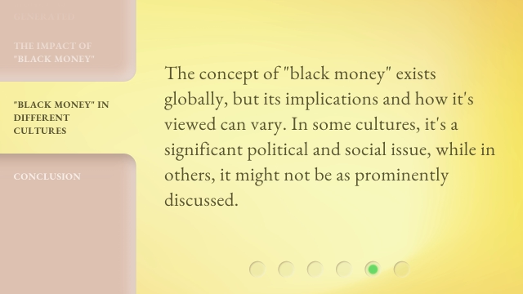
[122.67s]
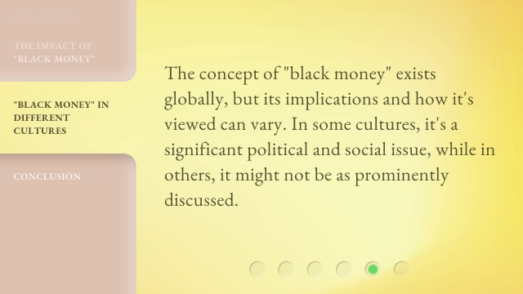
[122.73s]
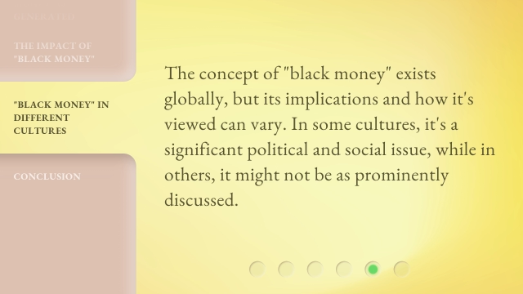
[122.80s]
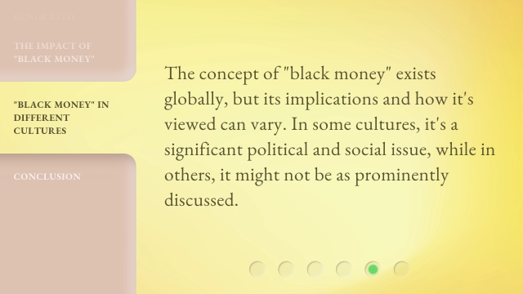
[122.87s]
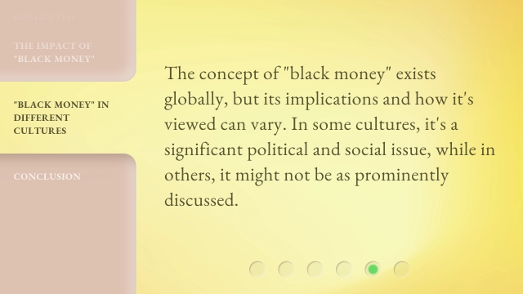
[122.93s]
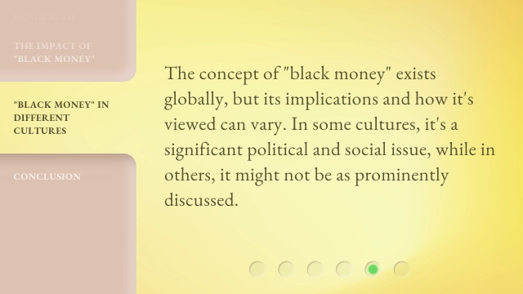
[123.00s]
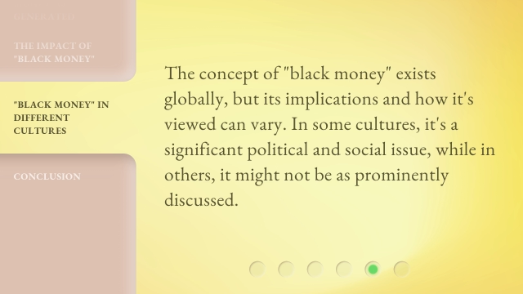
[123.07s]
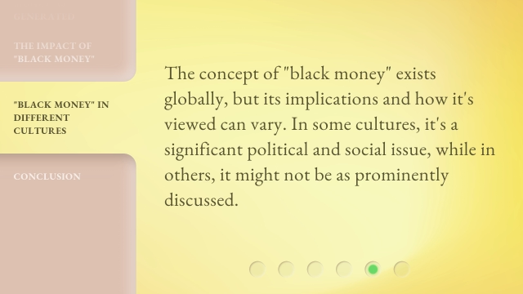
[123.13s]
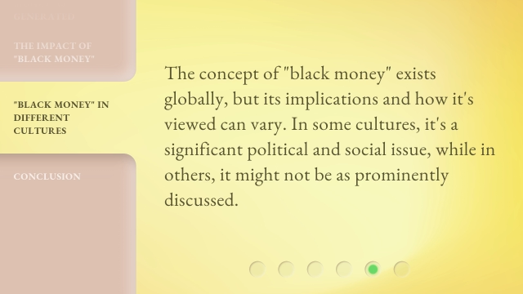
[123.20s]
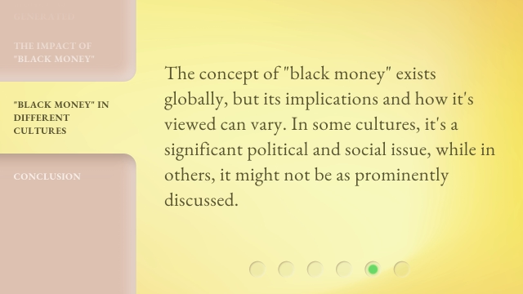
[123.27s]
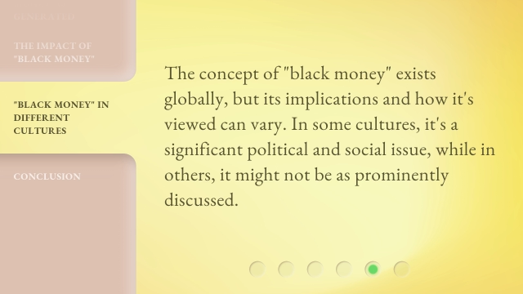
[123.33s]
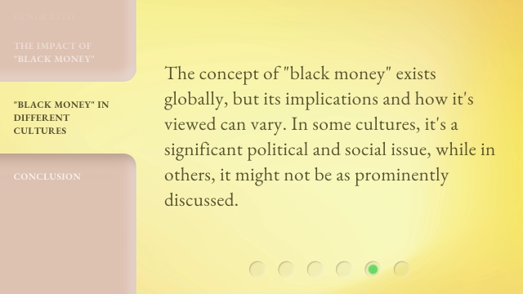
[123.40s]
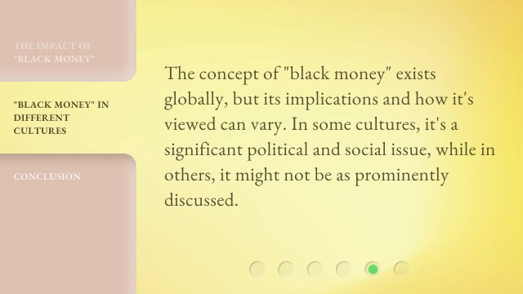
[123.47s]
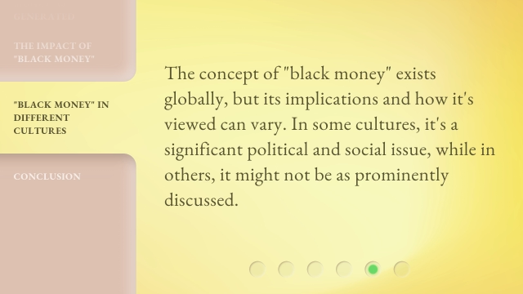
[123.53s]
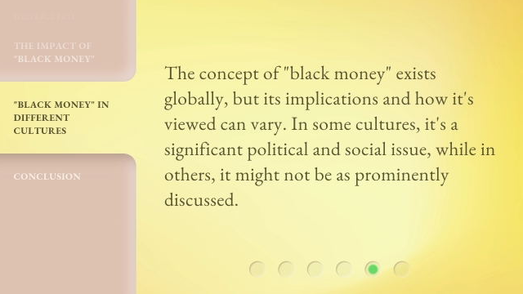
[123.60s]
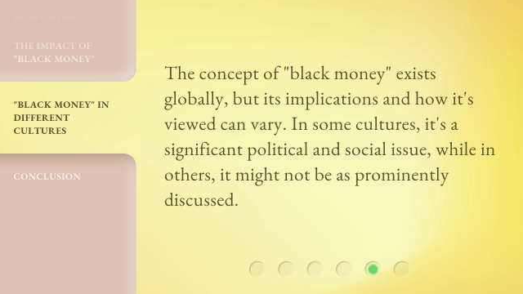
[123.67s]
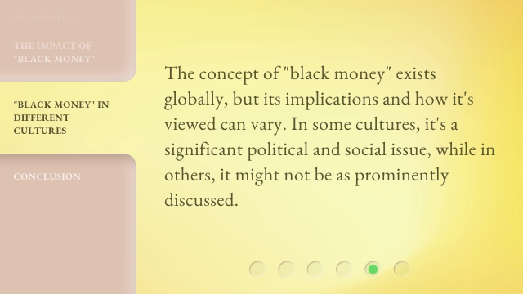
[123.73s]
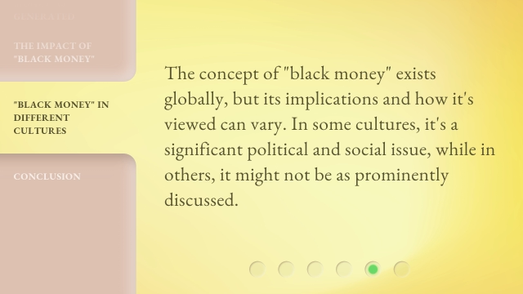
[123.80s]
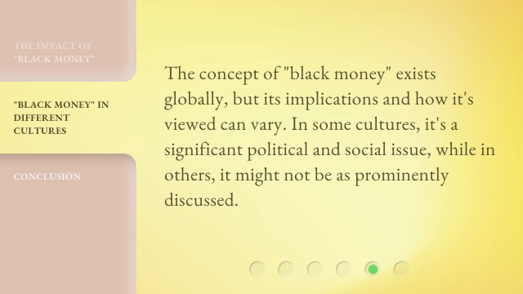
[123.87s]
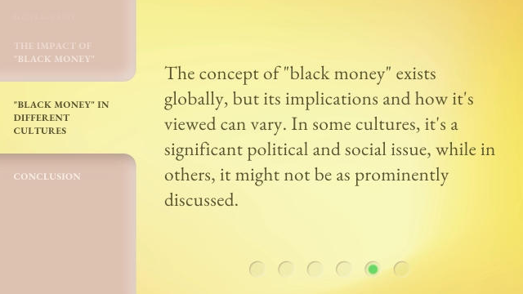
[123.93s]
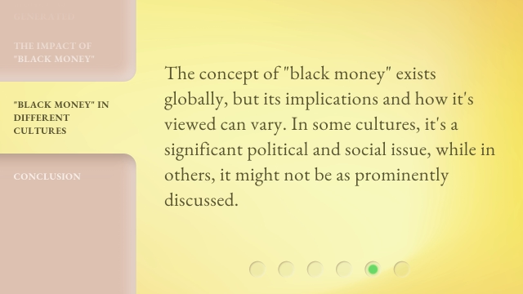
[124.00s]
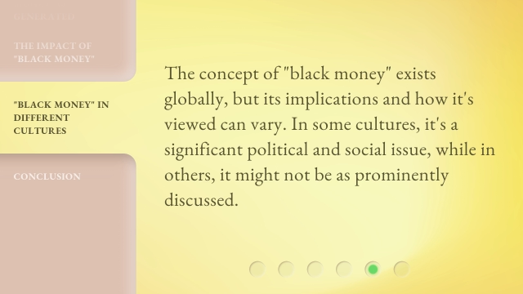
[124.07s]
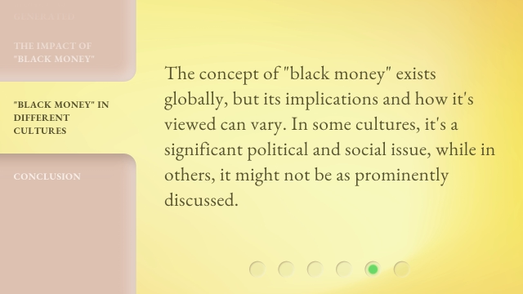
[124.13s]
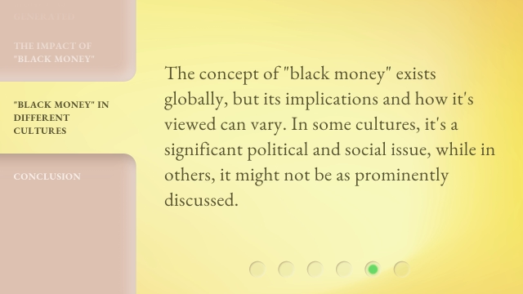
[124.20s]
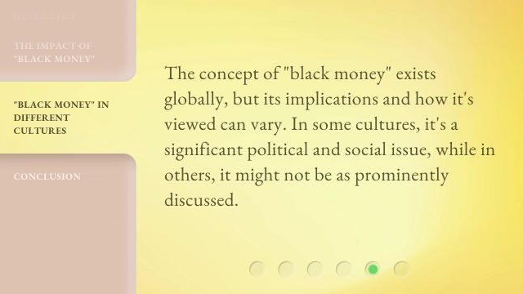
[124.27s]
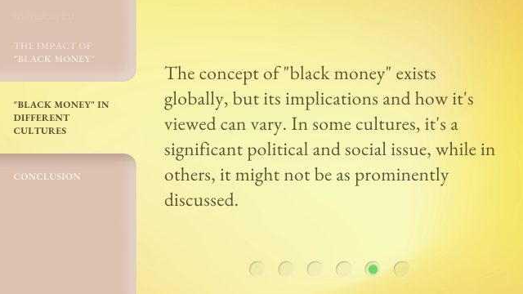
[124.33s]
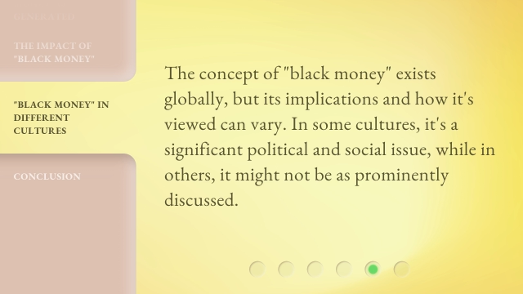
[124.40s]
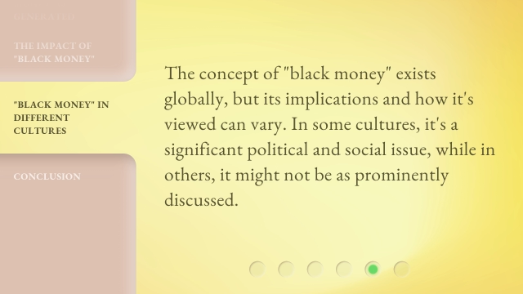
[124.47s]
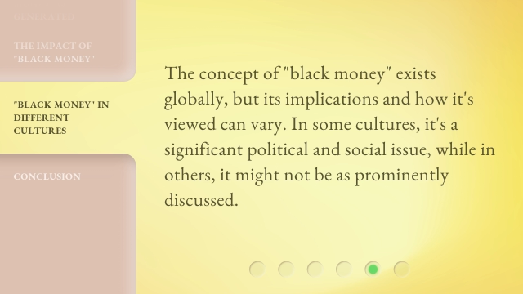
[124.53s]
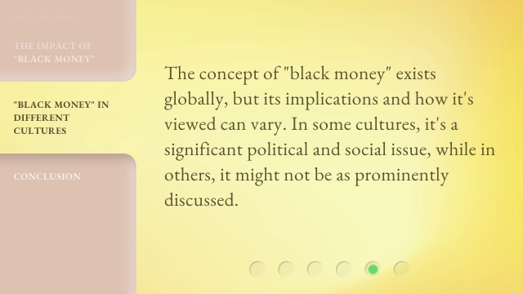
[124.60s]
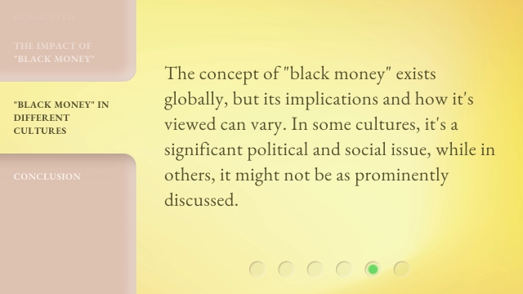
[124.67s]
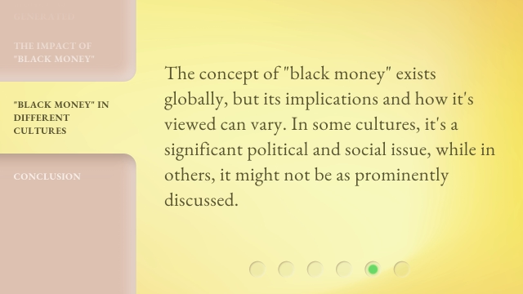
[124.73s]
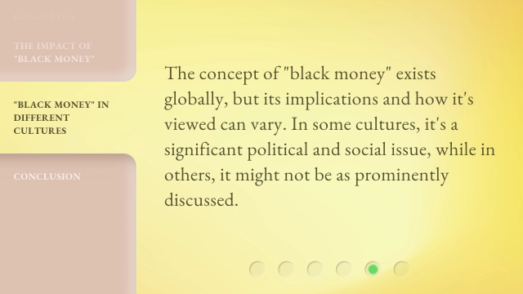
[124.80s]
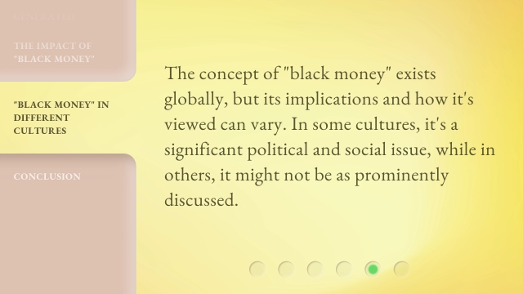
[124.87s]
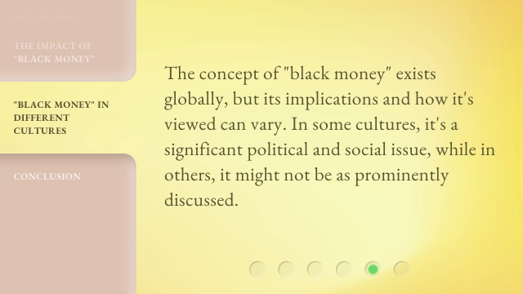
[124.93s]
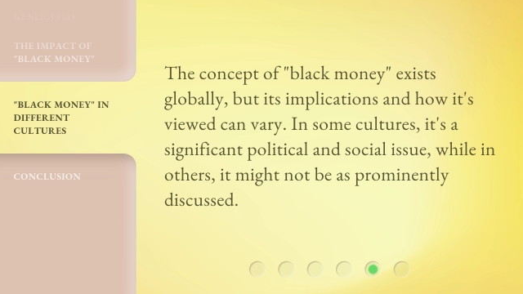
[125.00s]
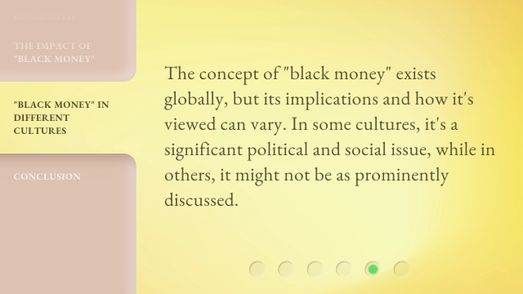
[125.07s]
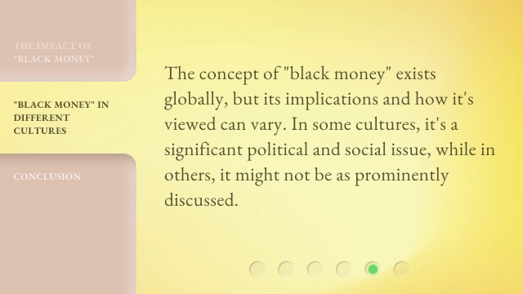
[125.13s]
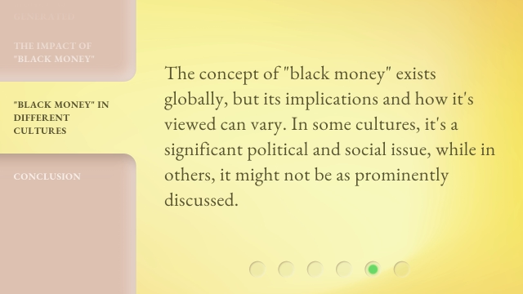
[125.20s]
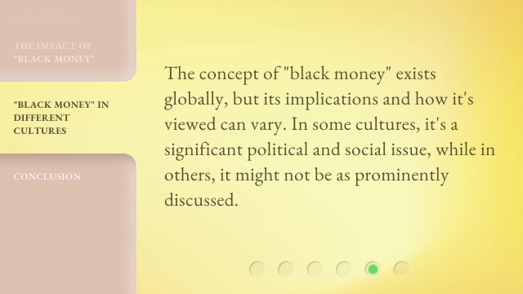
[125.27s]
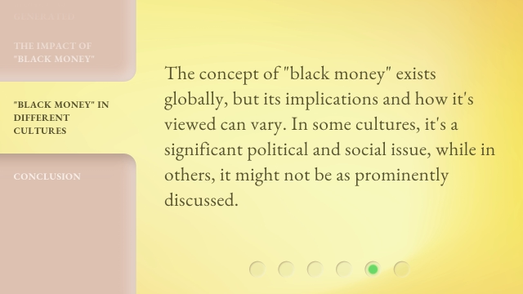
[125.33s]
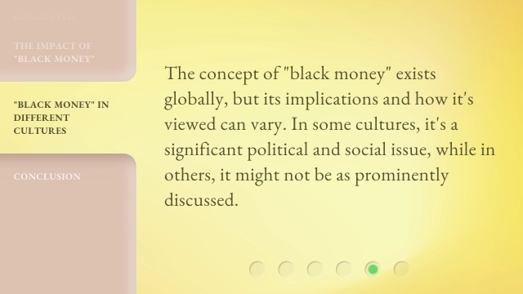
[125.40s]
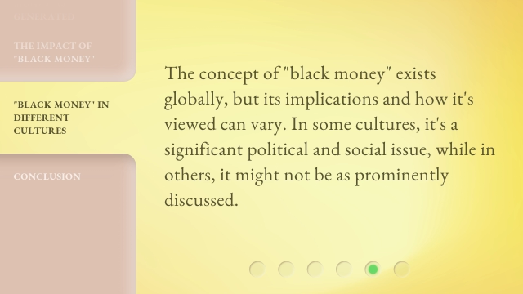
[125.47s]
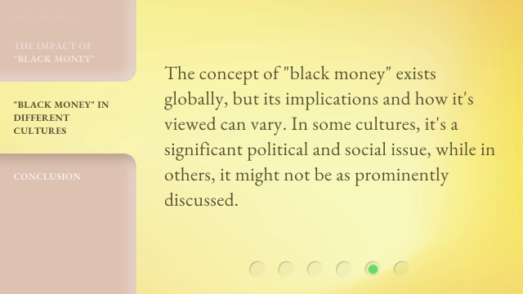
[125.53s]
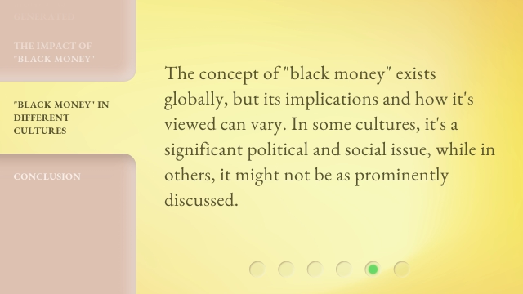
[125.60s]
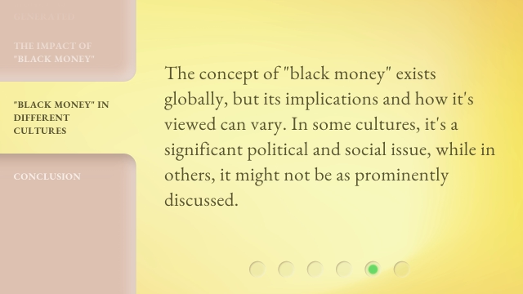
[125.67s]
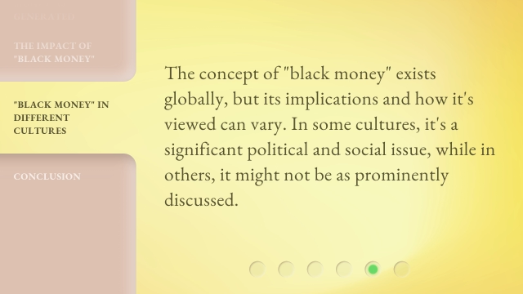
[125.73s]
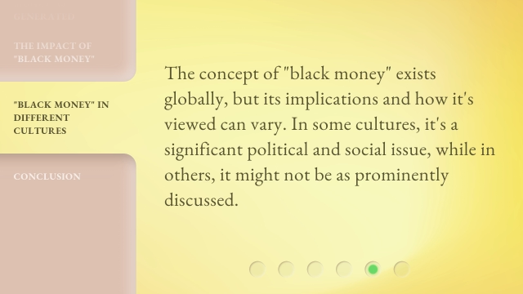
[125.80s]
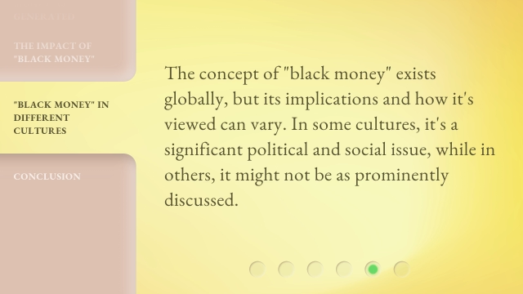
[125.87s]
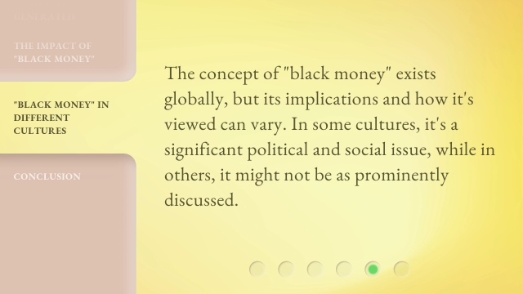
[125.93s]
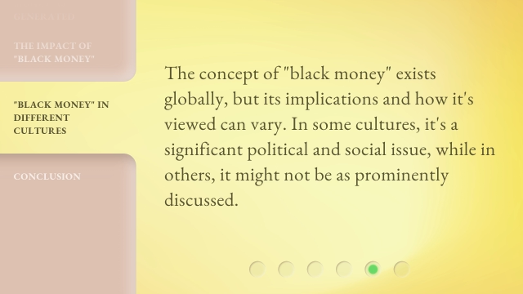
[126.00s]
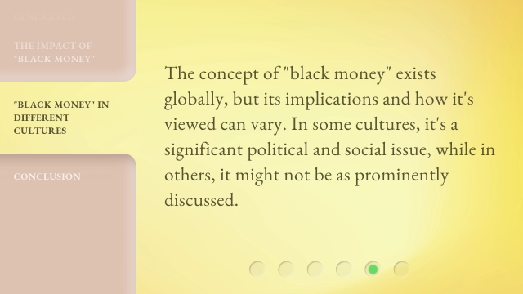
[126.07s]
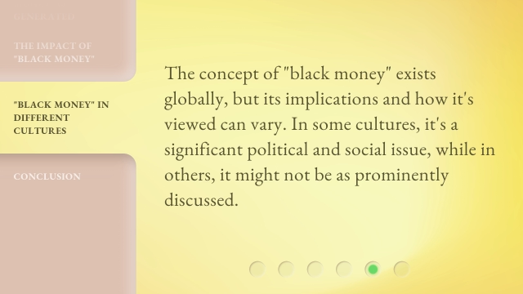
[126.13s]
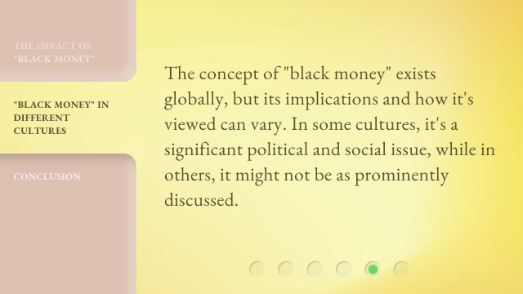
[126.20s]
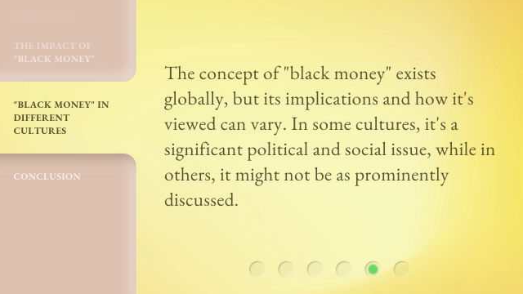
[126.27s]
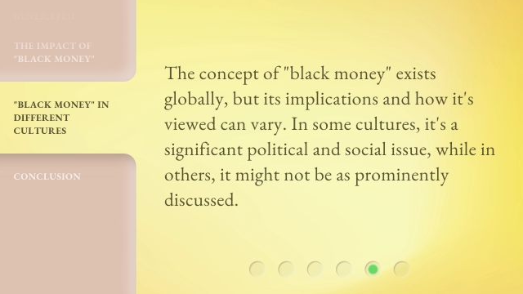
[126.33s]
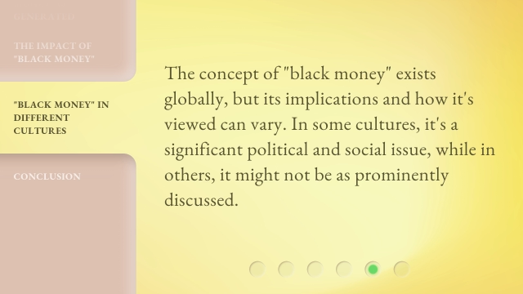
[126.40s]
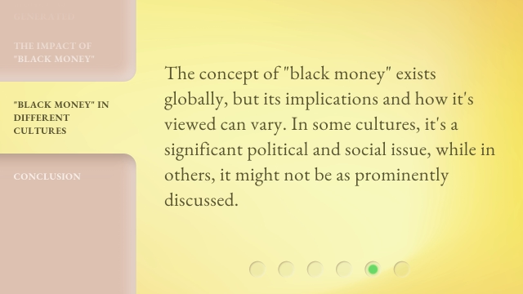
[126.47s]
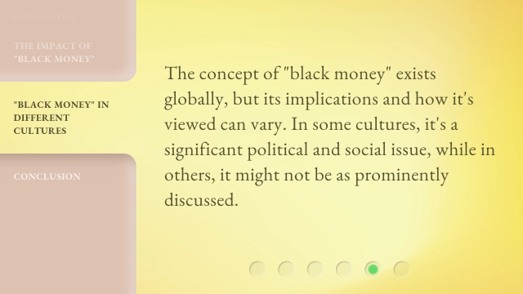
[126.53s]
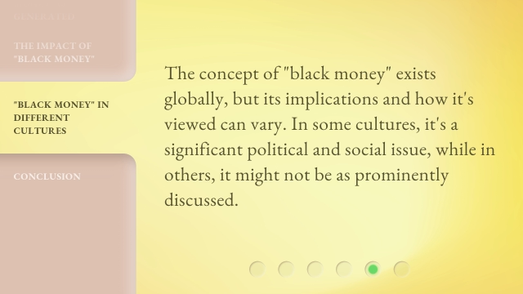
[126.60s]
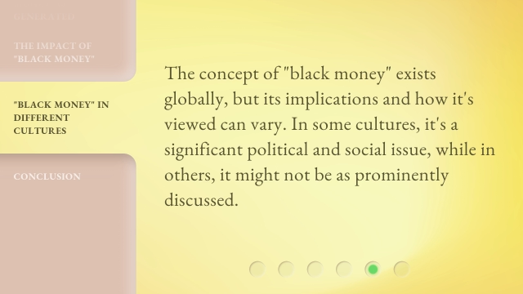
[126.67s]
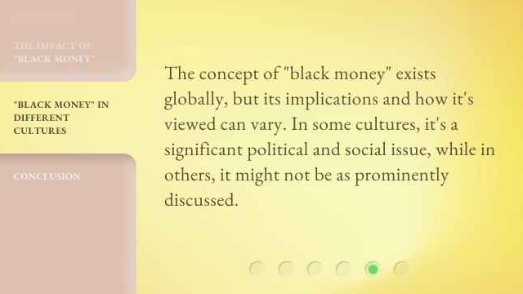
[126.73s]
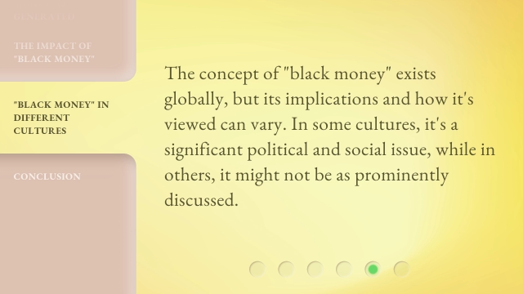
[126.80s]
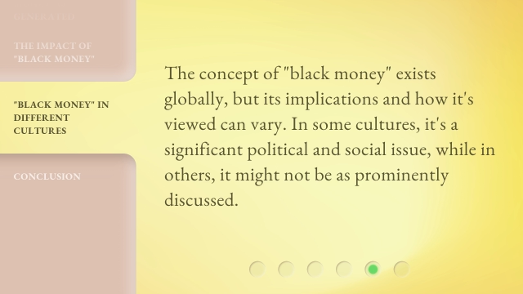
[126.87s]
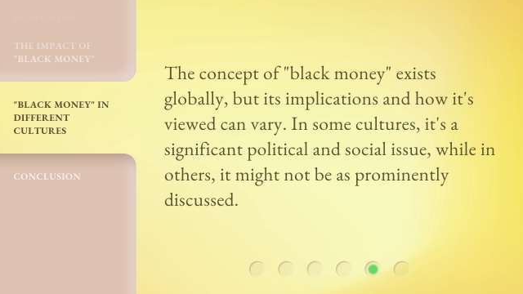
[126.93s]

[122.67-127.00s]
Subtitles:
No face is visible, so there are no lips to read.